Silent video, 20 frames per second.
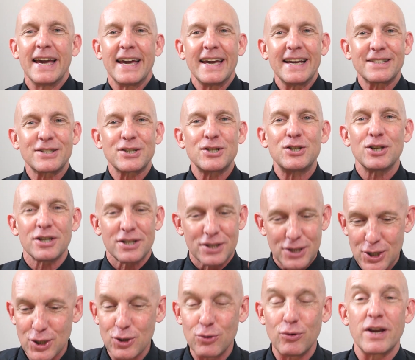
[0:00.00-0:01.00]
It's just
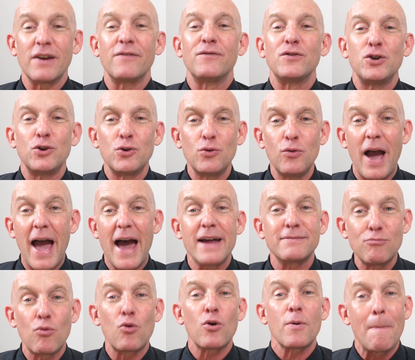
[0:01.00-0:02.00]
that you, if you
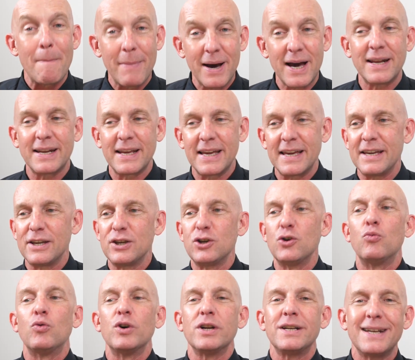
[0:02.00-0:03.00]
had more money,
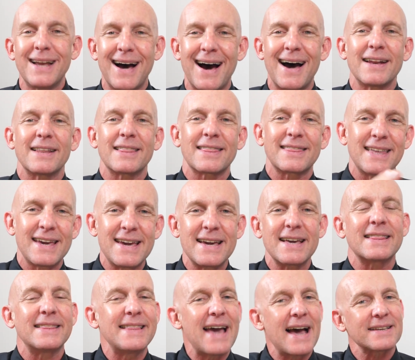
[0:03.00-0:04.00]
you would not
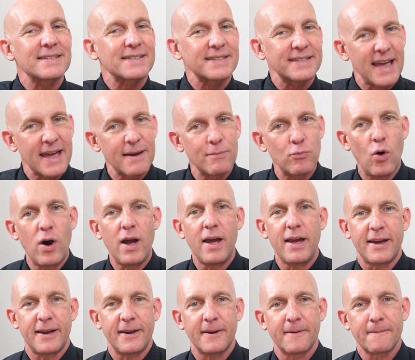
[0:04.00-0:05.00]
think that same
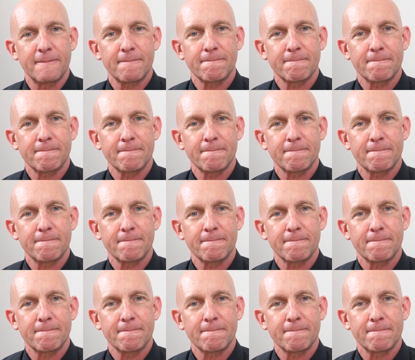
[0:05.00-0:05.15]
way.